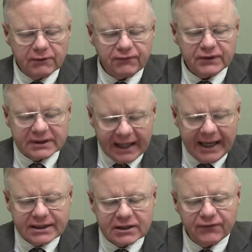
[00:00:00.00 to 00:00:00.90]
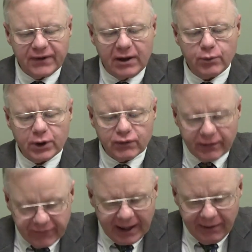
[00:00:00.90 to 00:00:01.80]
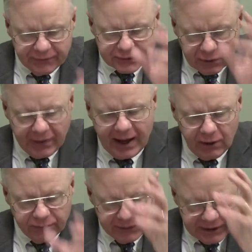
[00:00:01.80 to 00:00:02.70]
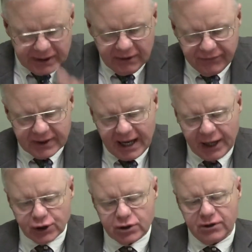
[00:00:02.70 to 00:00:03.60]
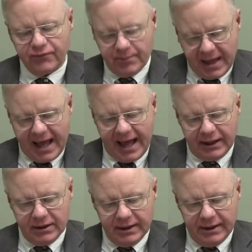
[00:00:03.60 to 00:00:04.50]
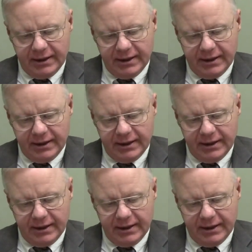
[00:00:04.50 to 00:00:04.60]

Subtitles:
philosophy which revolves around the deification of man